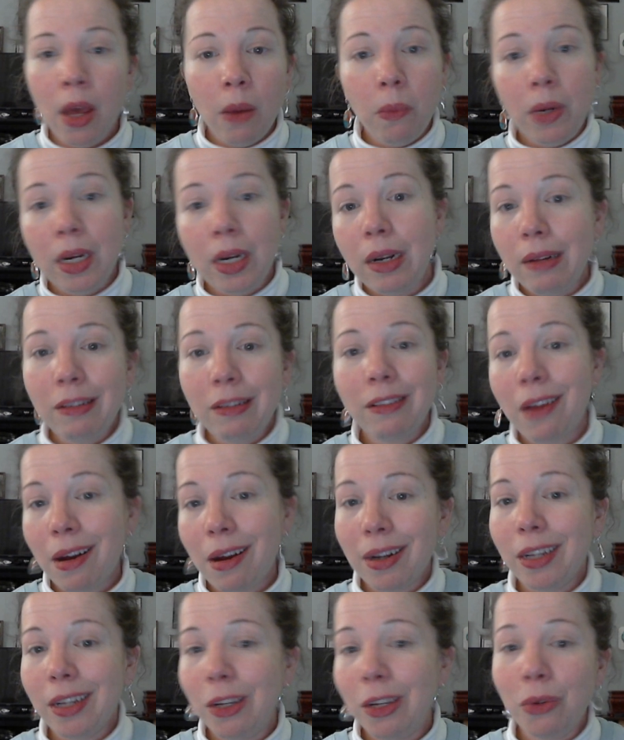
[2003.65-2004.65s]
when it is
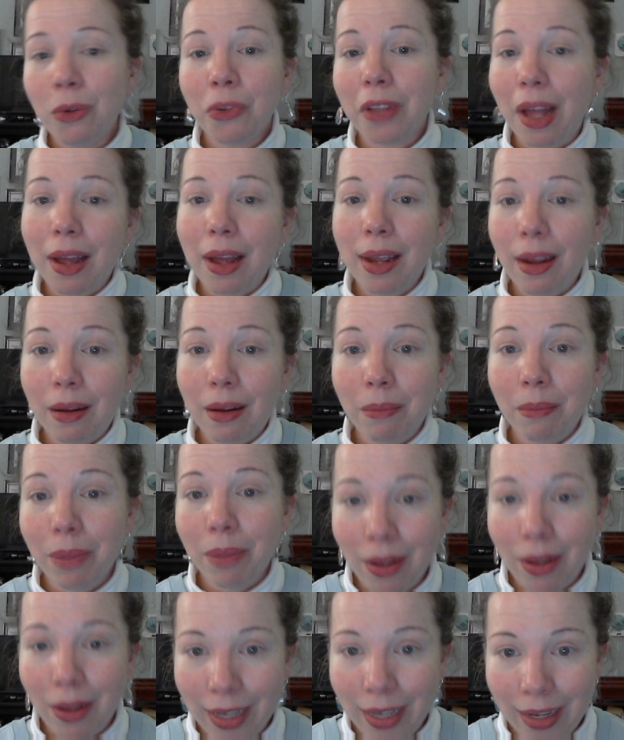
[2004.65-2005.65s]
not in use, I
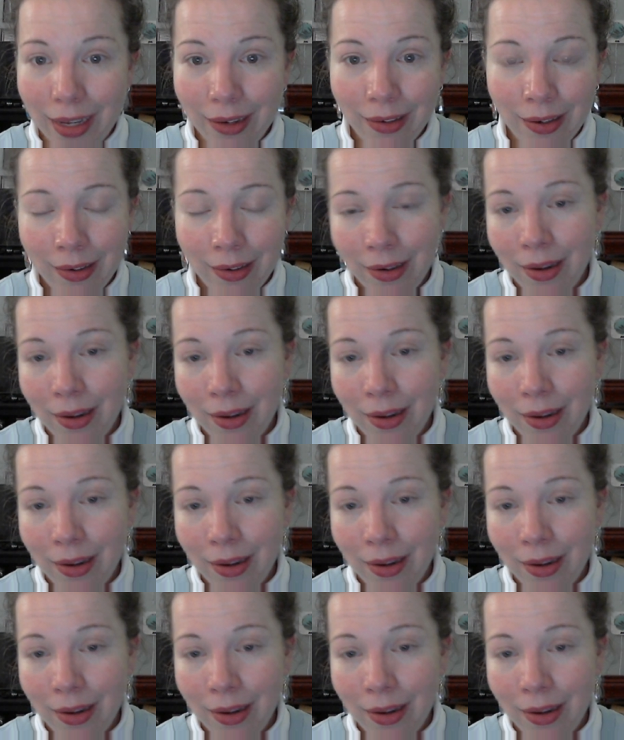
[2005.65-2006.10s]
unplug it.